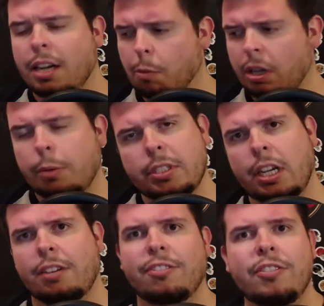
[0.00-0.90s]
And while it was
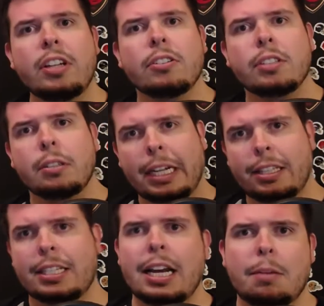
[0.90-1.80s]
getting filled
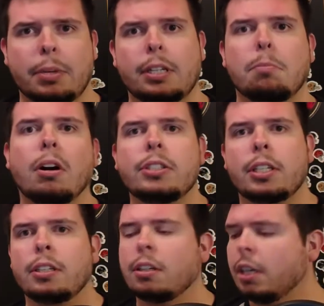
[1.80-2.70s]
at the tap by the
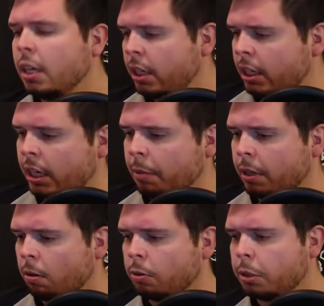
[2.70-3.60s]
bartender, he gave
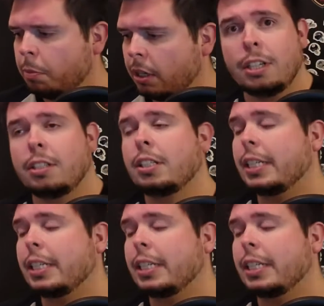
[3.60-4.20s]
me the whole spiel.